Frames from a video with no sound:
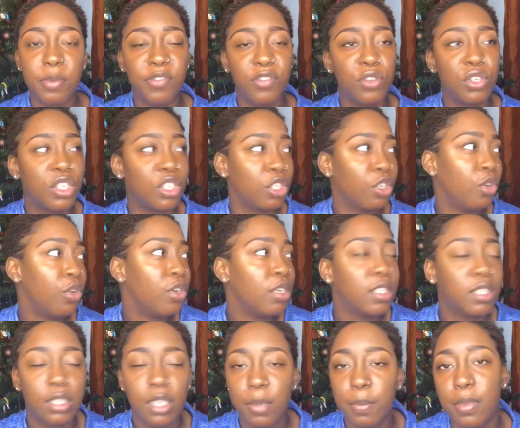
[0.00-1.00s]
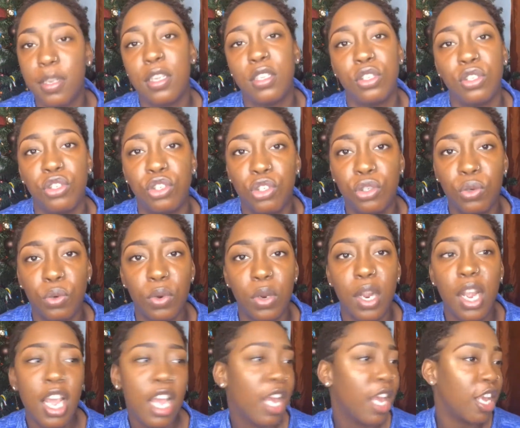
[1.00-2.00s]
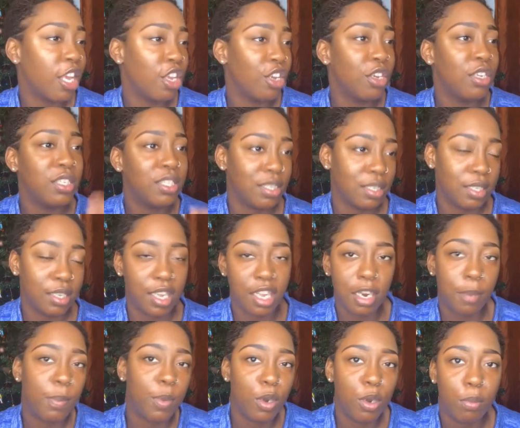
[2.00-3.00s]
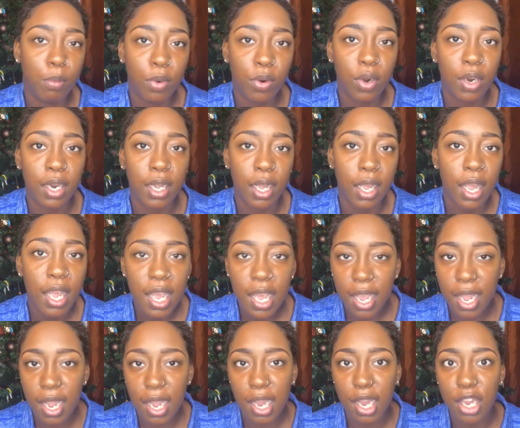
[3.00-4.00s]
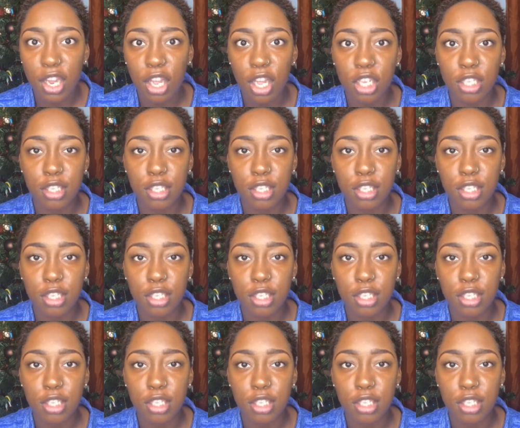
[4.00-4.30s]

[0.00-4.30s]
If you're just going to sleep because it's short and you can just get up in the morning and,